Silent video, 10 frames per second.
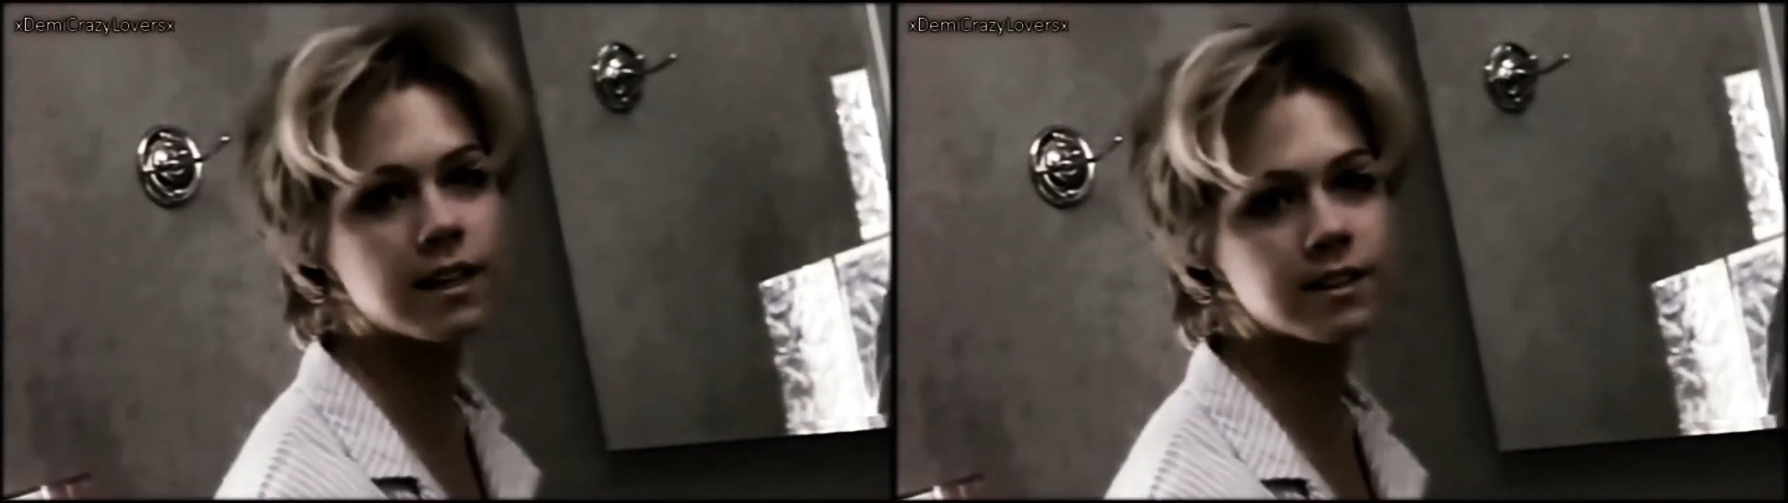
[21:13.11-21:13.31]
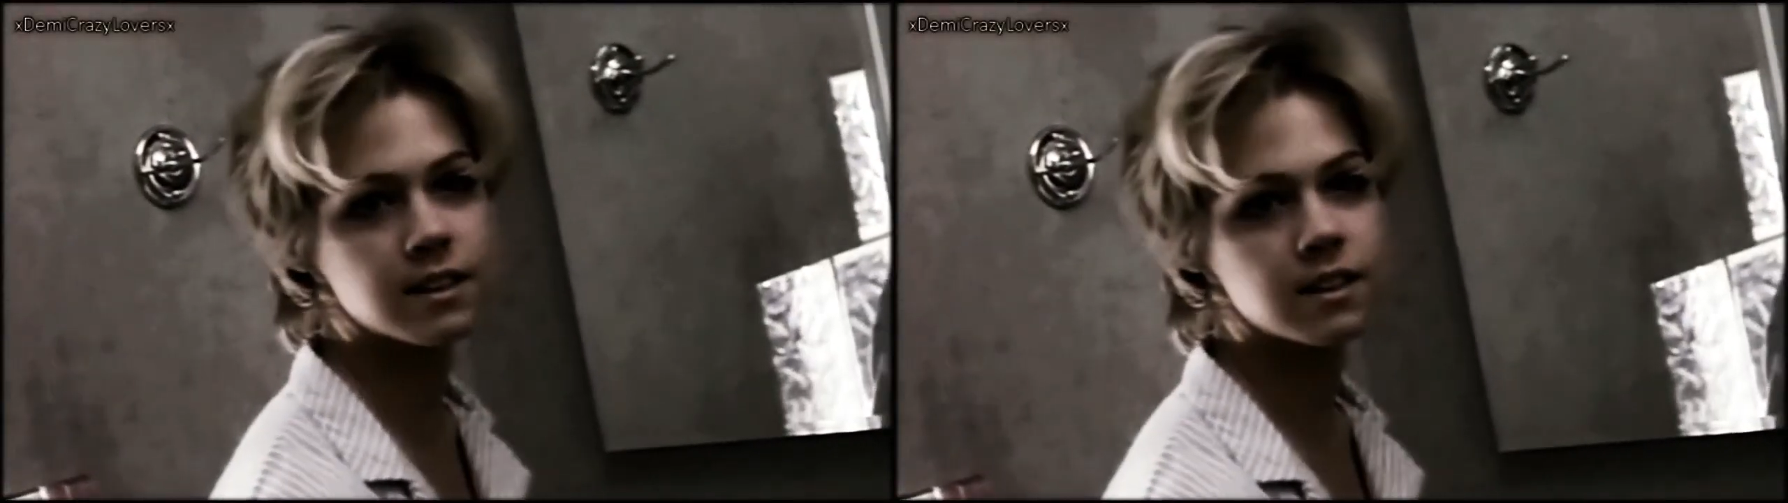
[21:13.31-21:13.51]

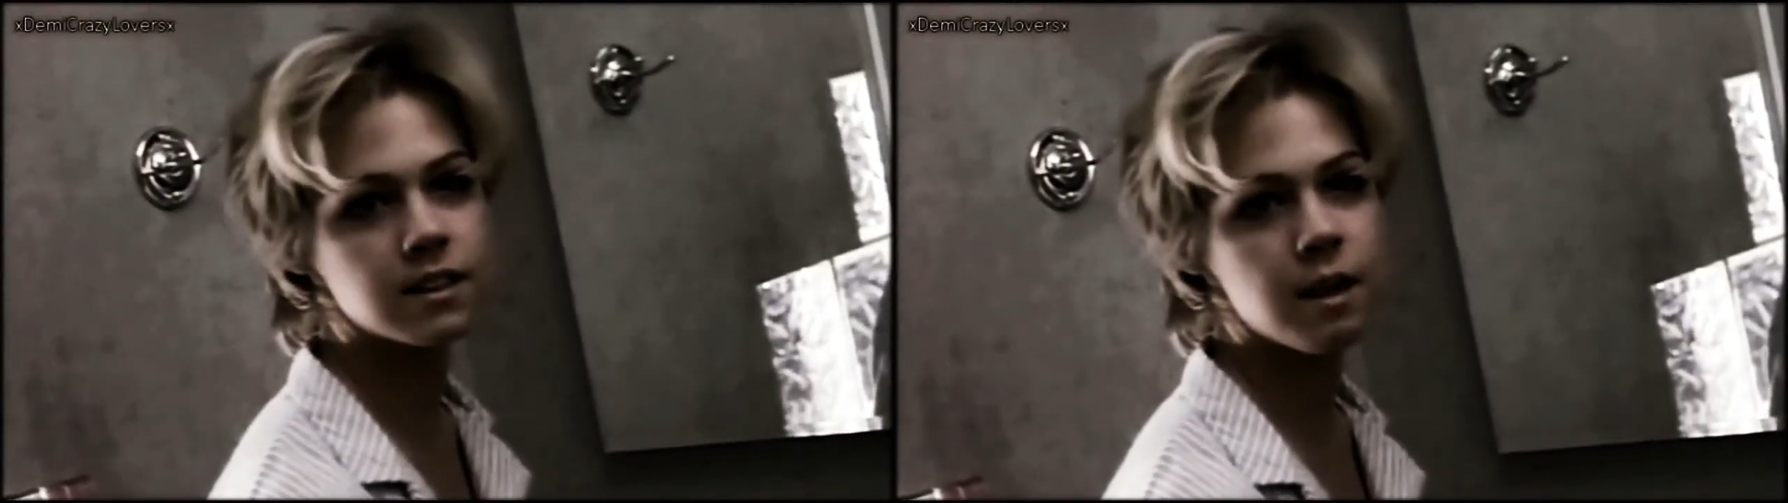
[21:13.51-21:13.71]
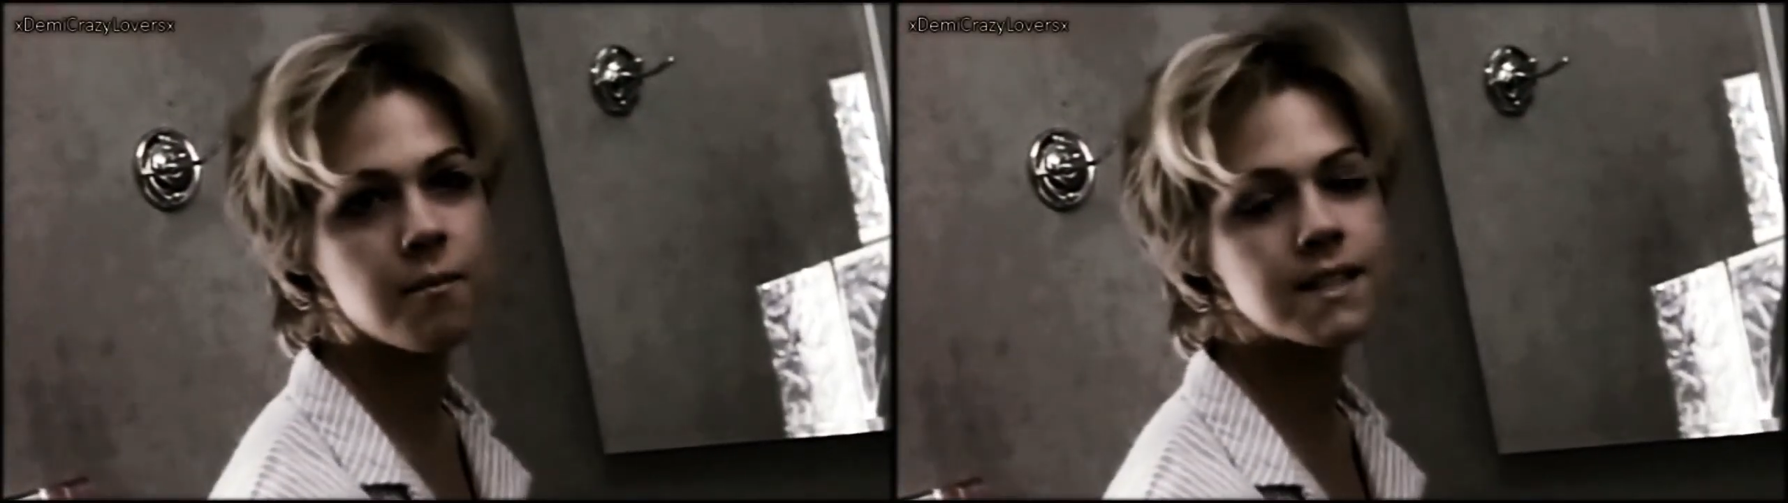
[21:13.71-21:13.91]
it.
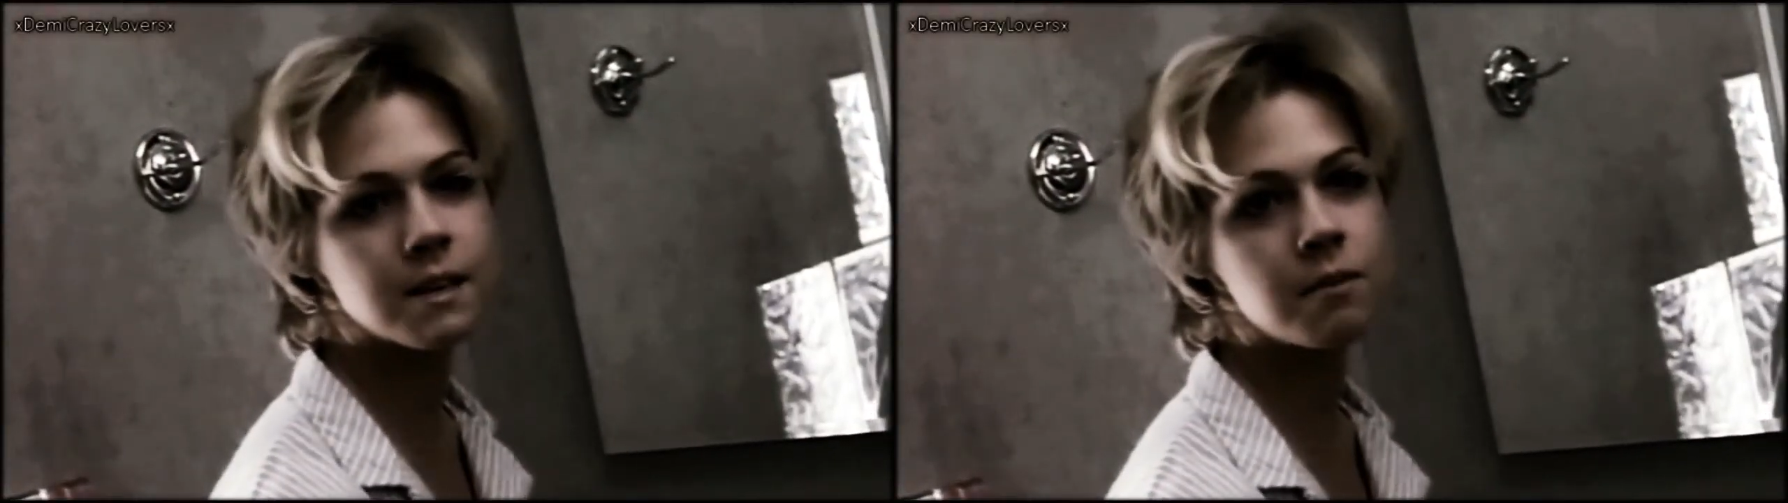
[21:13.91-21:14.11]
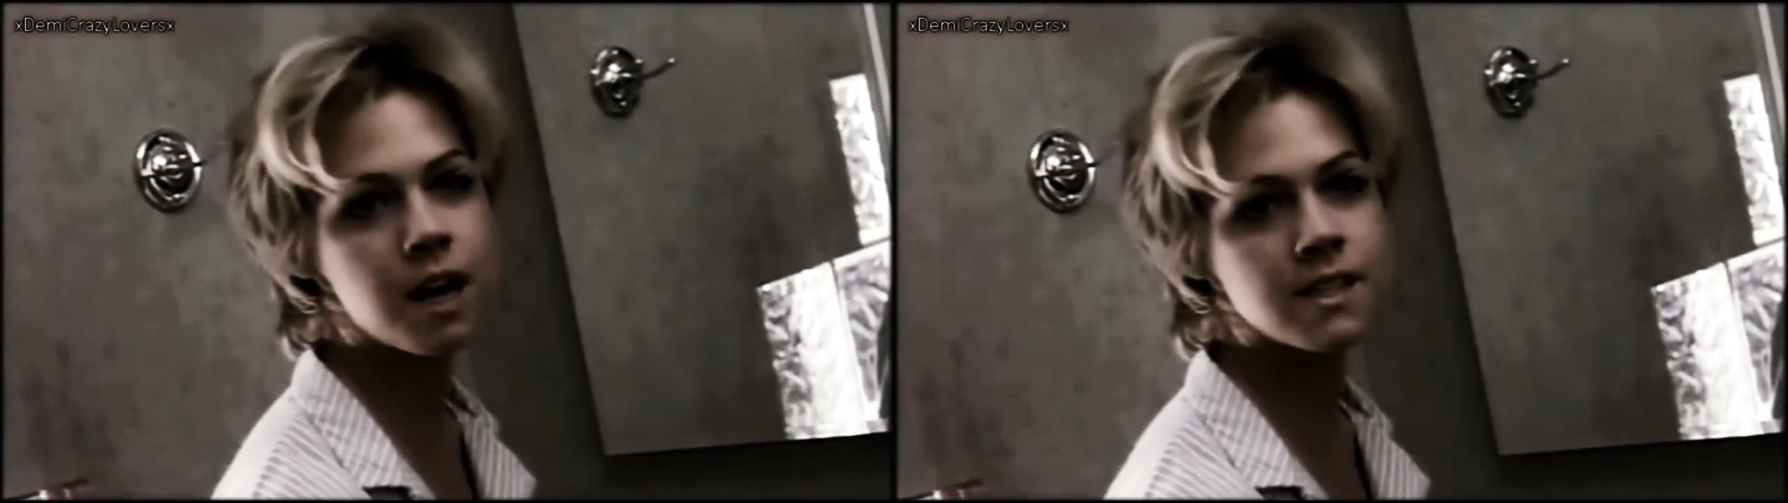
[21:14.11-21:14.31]
That makes
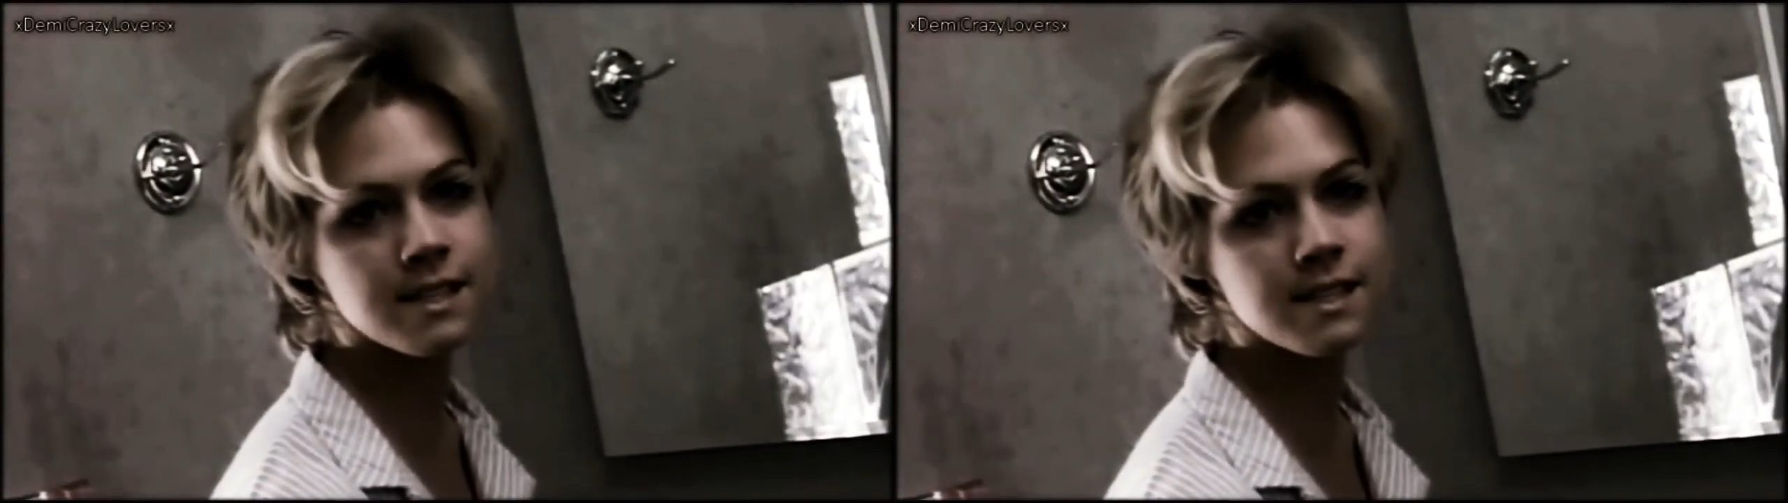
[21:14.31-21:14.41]
it my